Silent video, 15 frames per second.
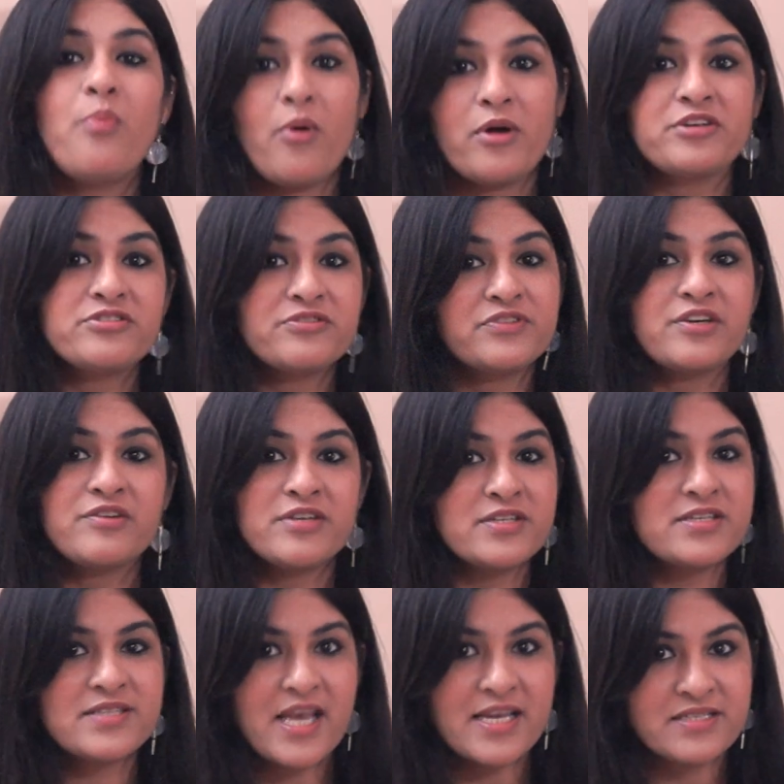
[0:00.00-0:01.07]
point of their
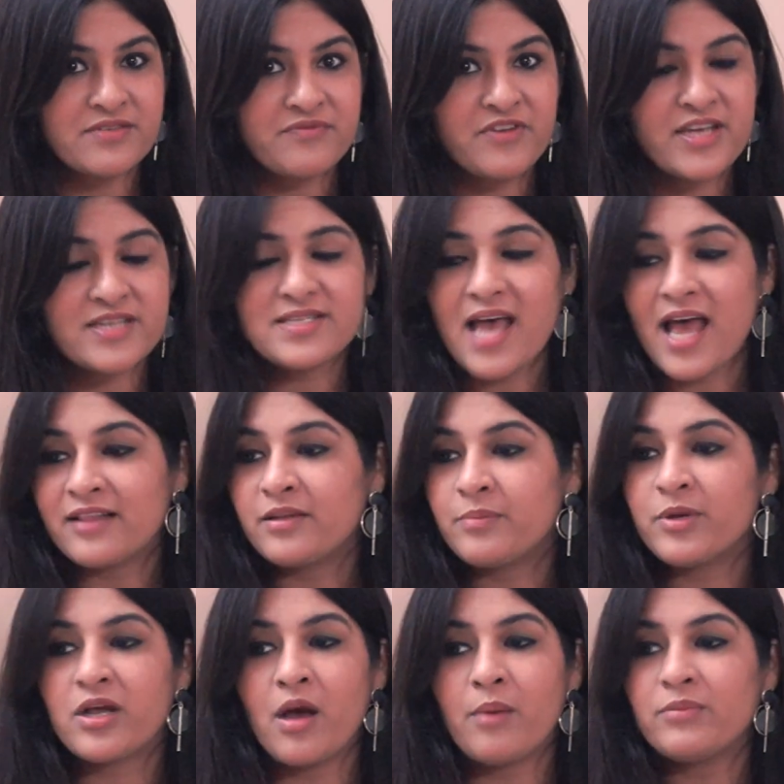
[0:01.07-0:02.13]
indecisiveness and they
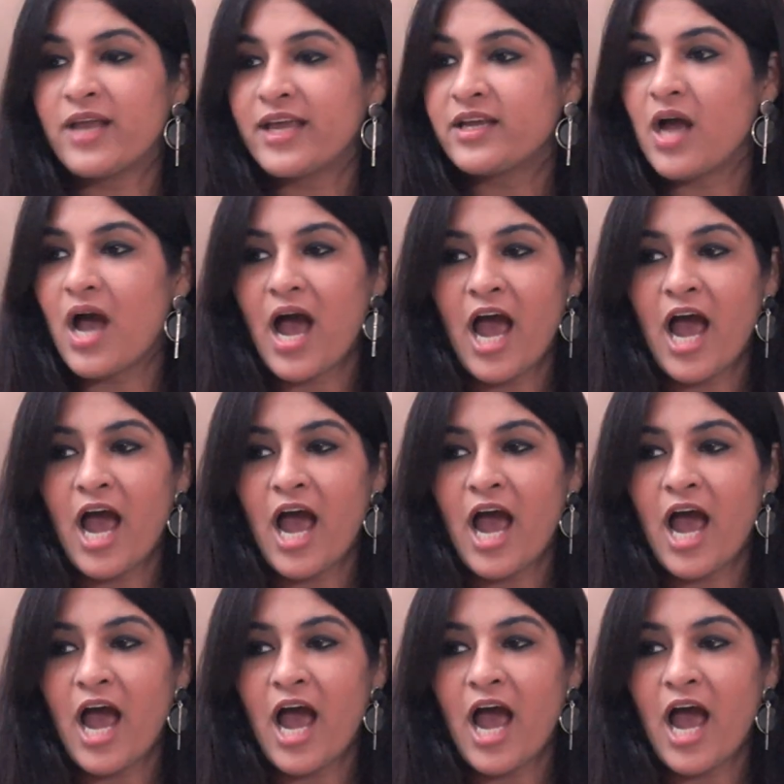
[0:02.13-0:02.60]
become like,